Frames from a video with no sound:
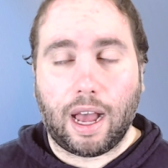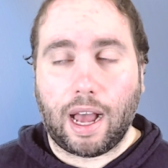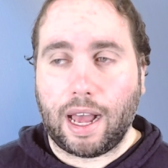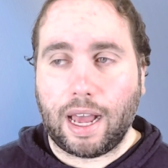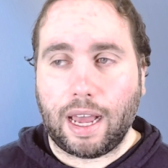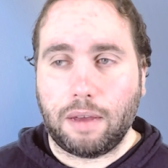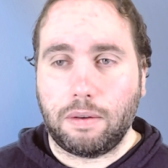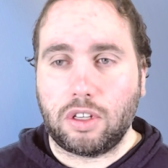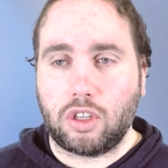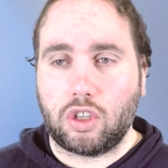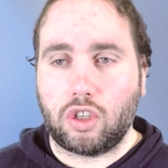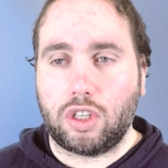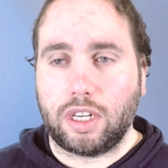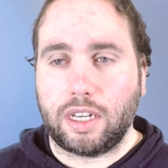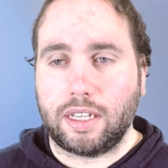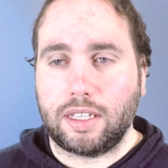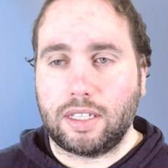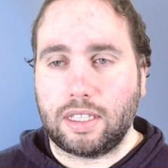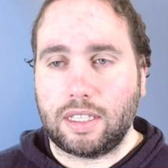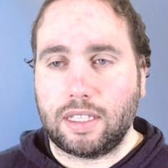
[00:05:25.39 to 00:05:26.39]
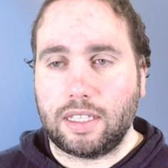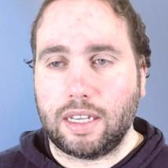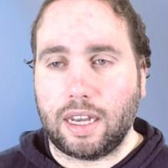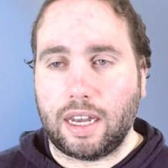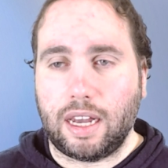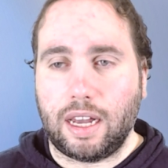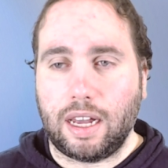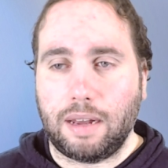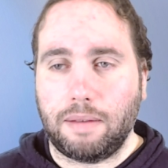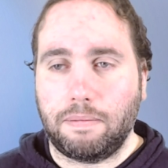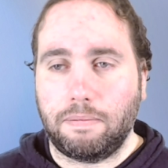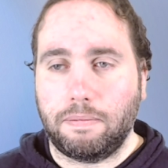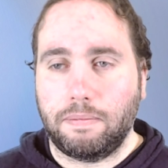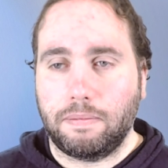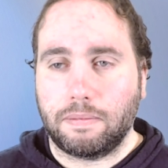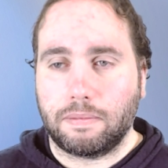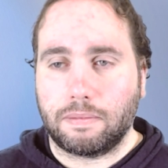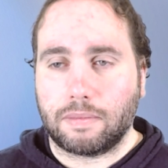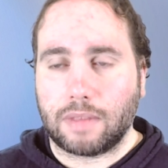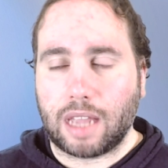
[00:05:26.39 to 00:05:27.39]
I was just,
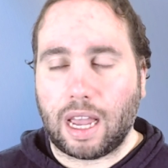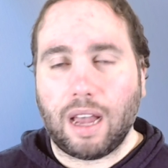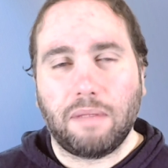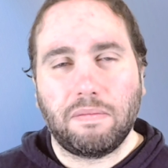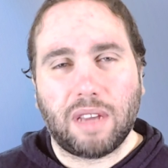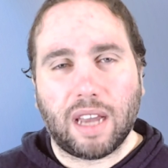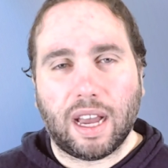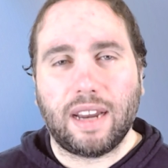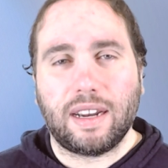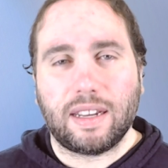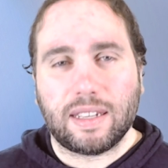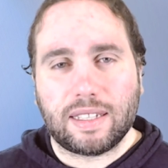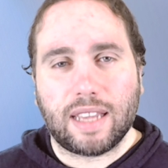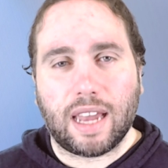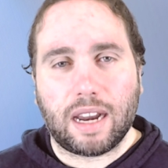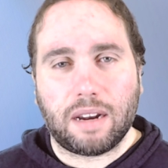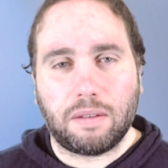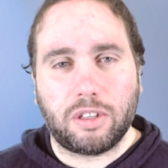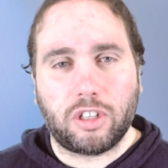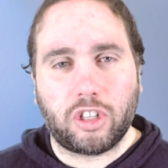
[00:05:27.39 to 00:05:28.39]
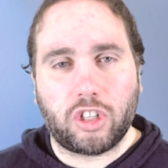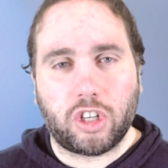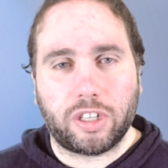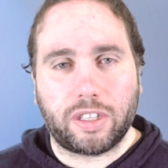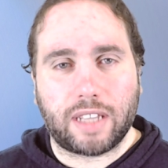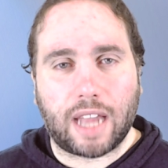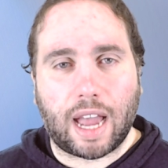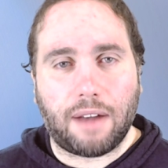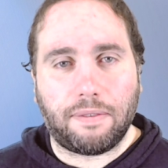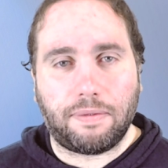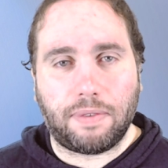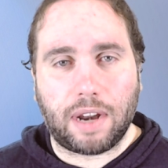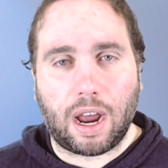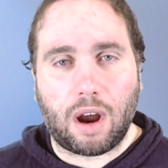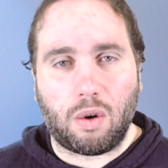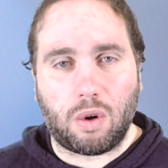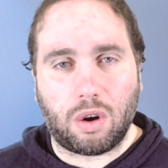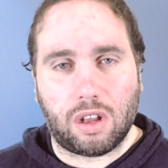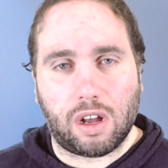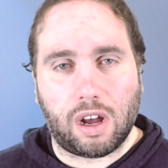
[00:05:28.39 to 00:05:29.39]
I'm kind of sad it was just half an
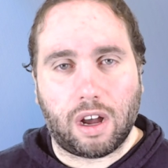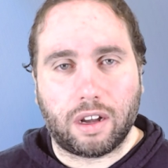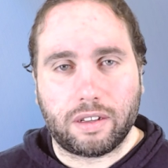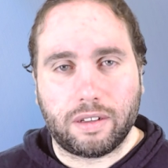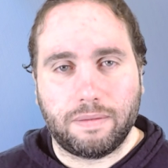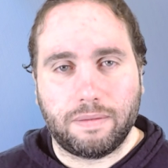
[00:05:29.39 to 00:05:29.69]
hour long.